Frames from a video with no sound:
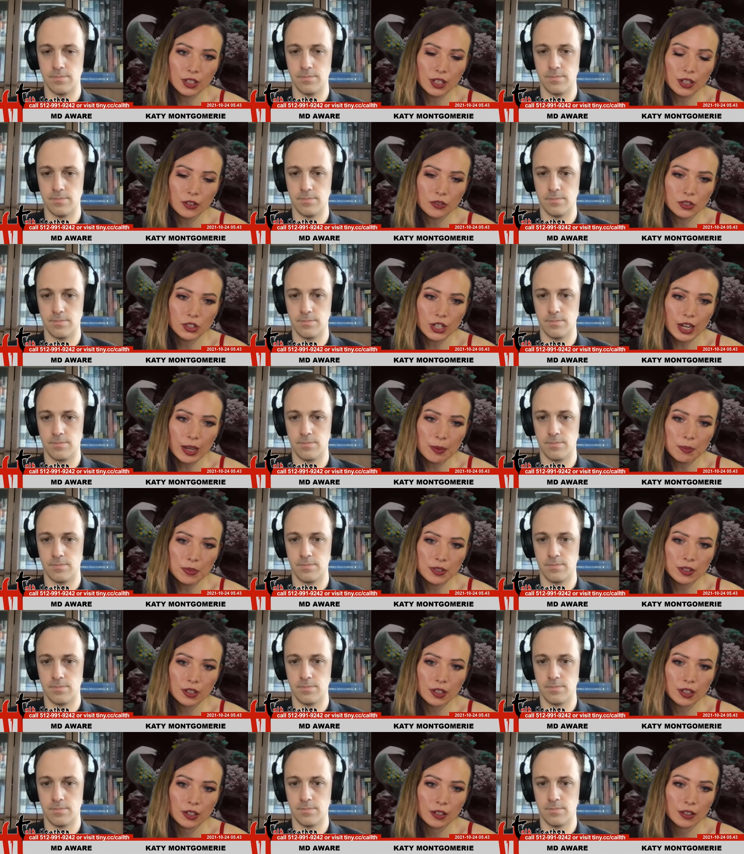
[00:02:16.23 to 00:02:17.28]
Speaker 1: shaped
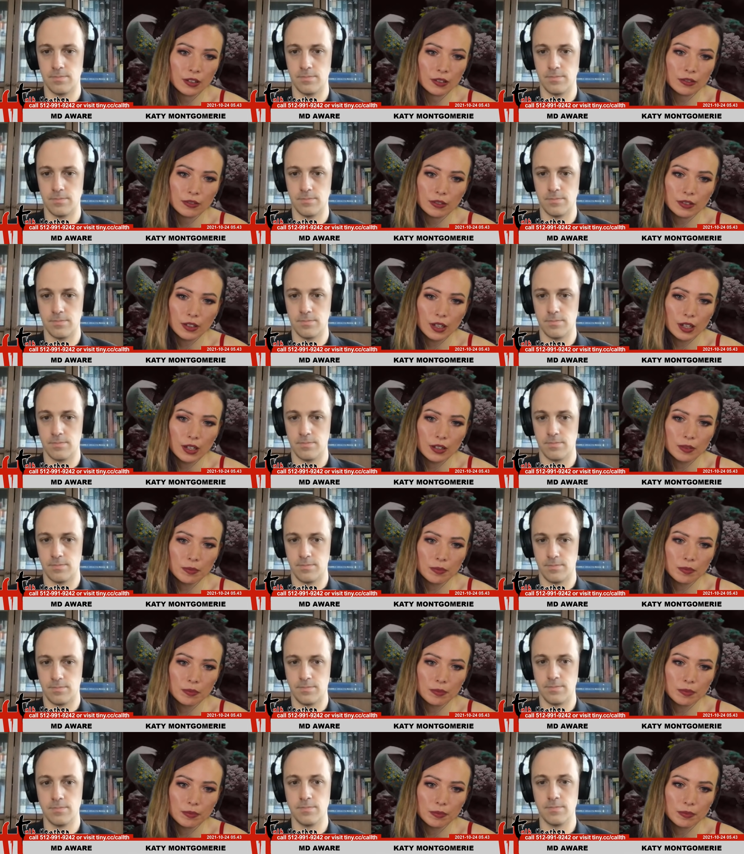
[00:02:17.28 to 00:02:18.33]
um,
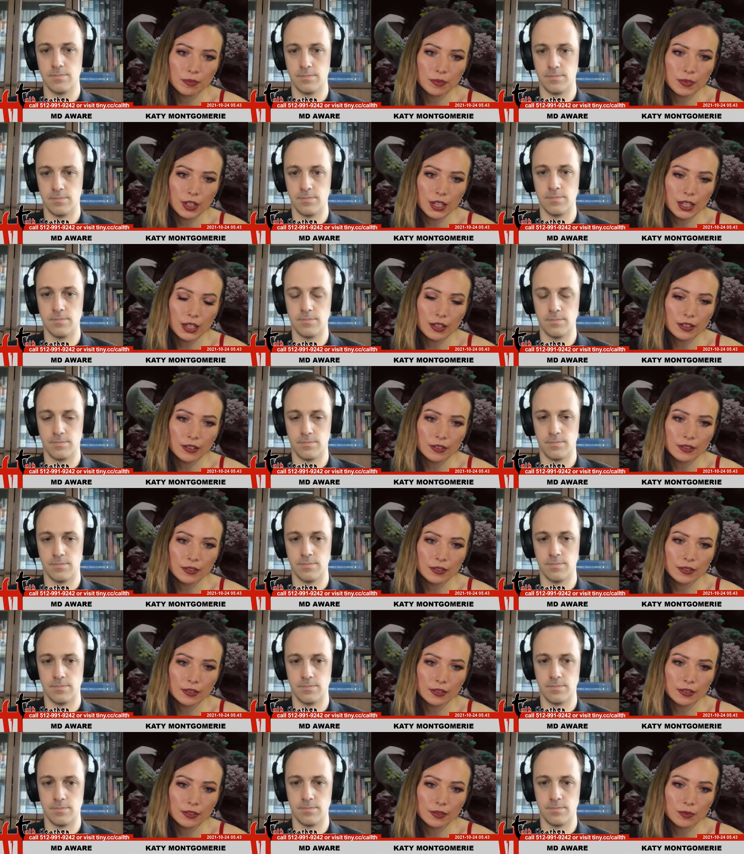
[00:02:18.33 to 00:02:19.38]
like
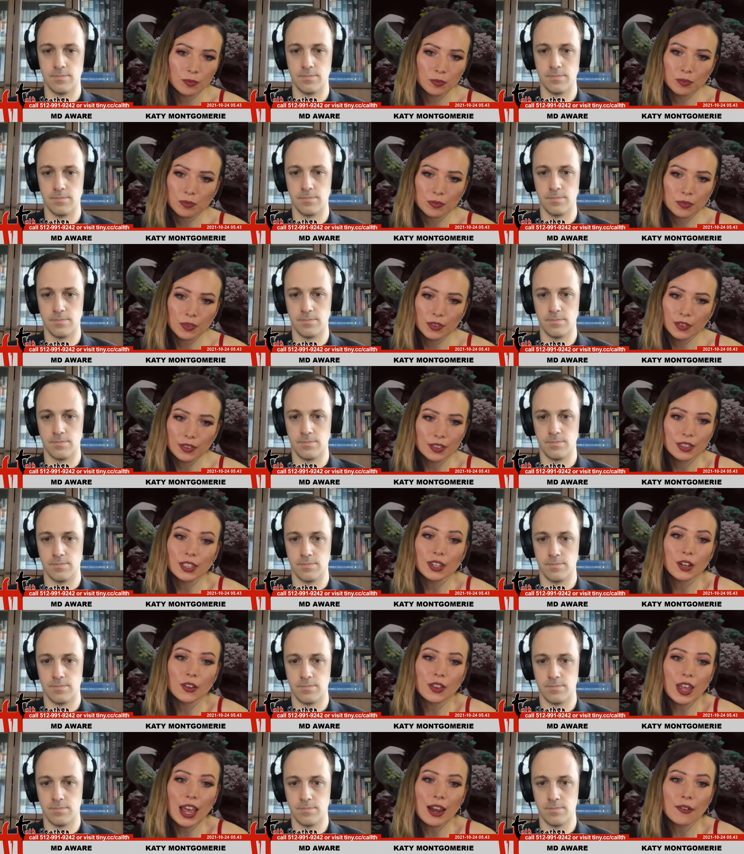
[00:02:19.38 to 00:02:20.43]
why
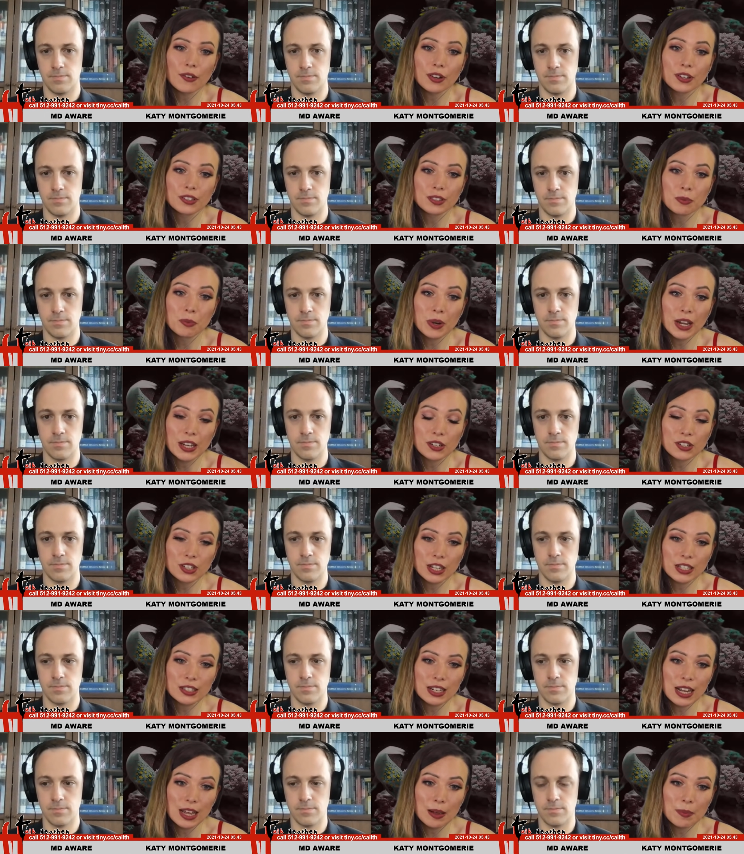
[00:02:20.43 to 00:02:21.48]
the areas in which
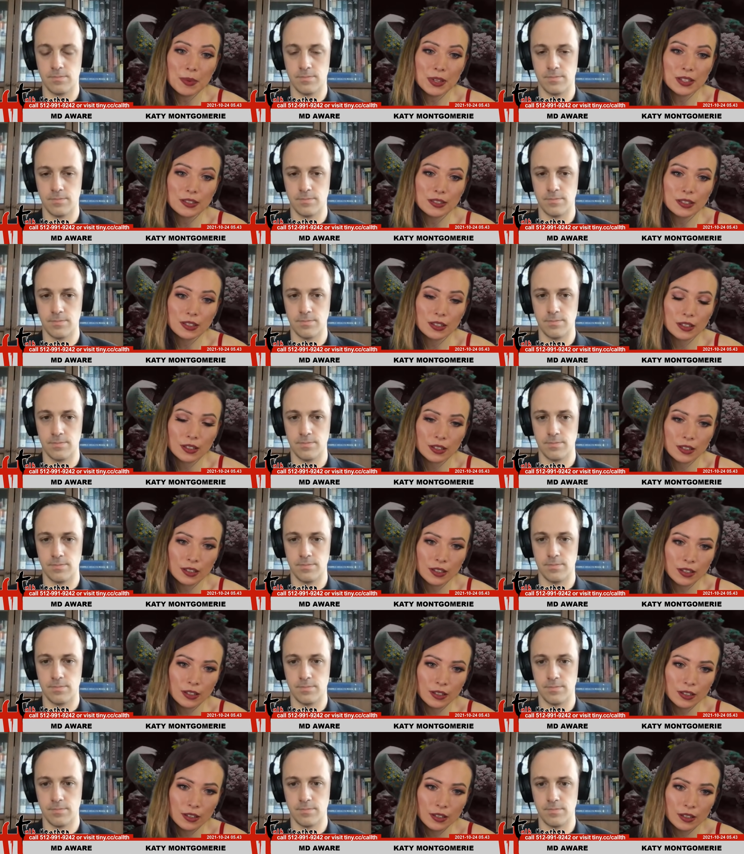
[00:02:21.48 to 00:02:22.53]
Islam is the
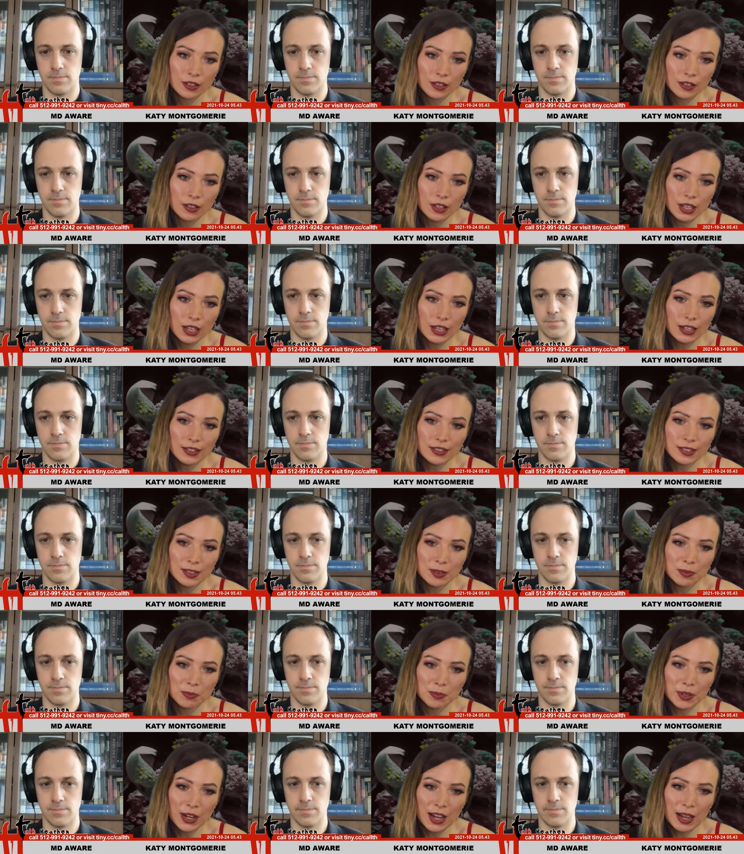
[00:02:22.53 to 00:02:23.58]
East,
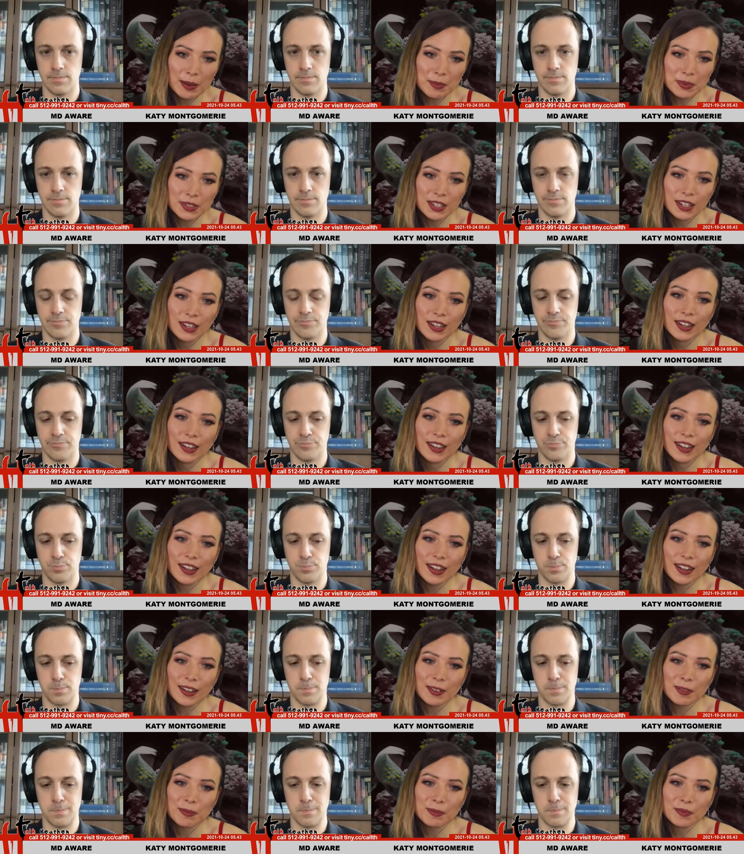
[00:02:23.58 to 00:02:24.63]
perhaps.
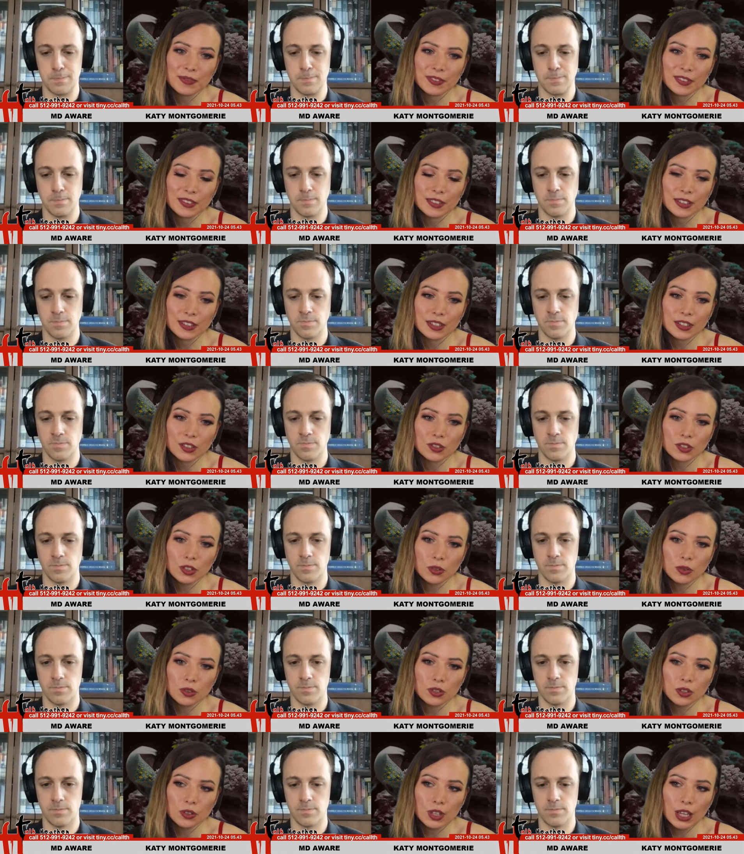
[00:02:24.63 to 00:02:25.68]
Um, so
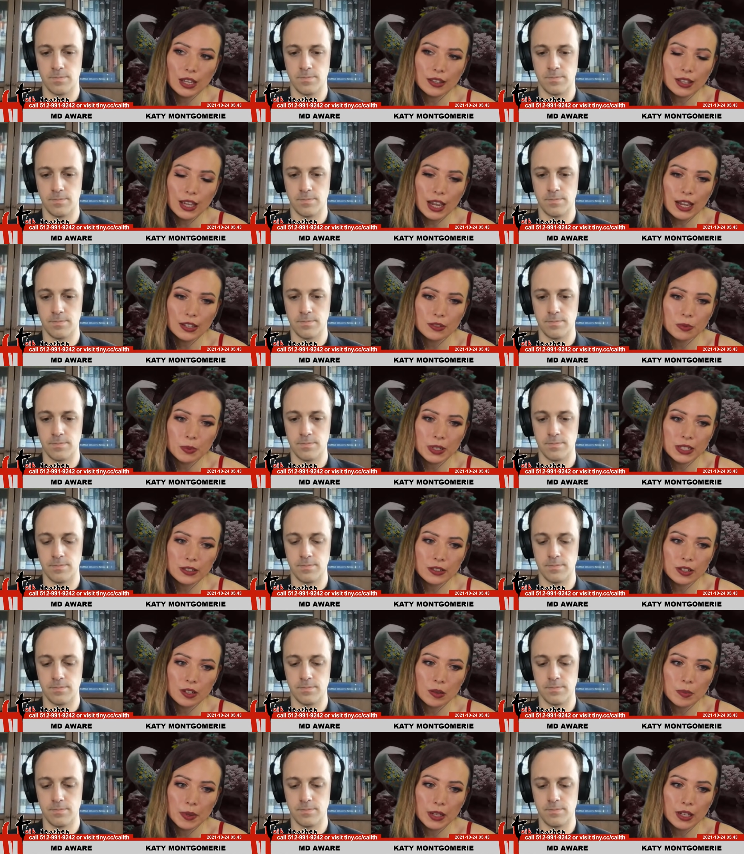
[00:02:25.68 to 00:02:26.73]
so that that has
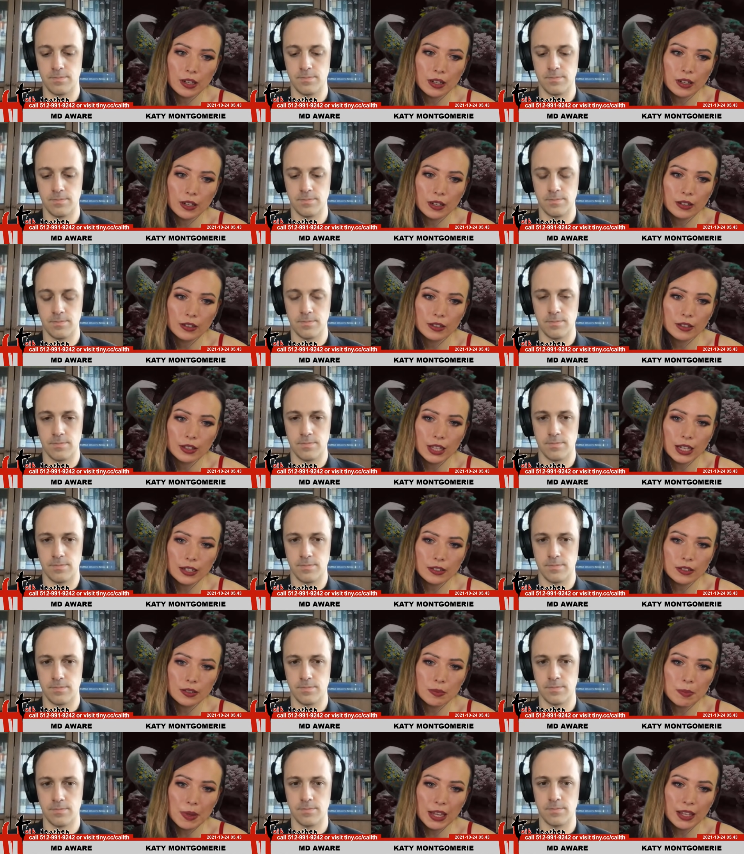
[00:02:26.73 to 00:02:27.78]
wisdom, and and that
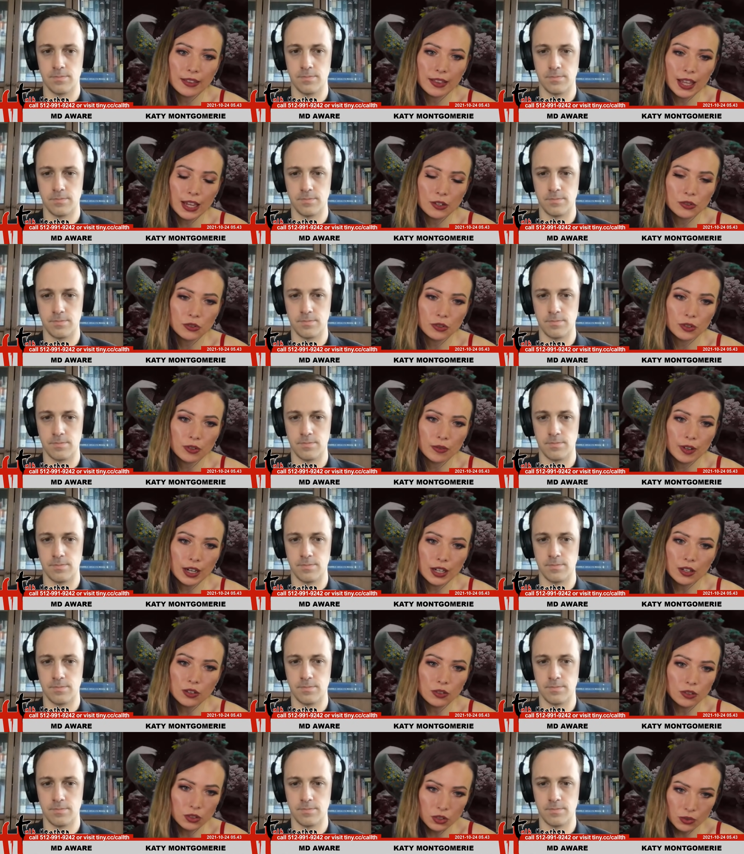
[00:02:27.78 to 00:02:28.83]
doesn't make that true, right?
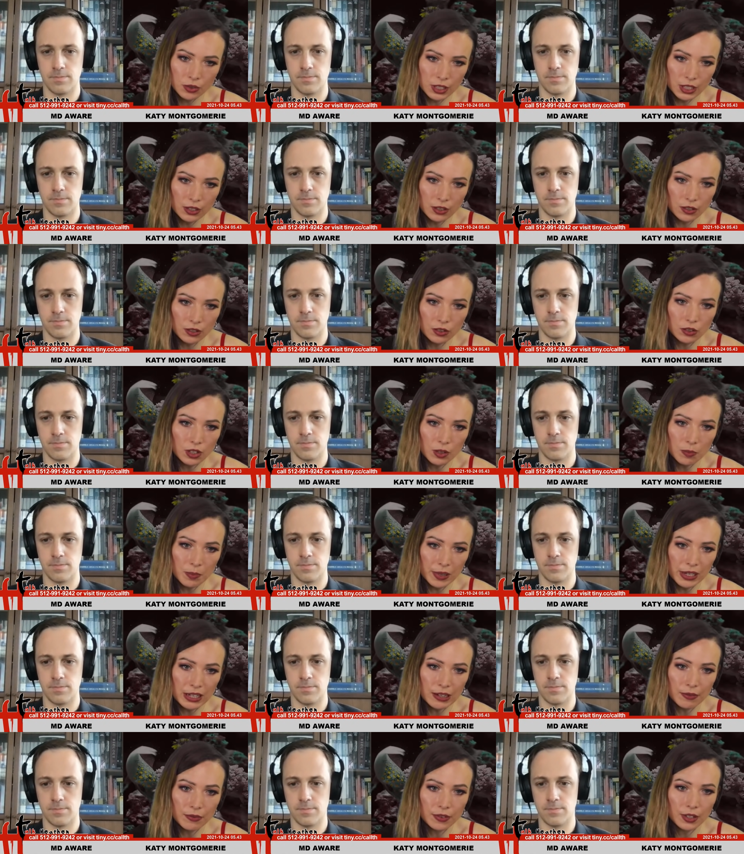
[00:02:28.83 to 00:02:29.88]
You surely you don't believe that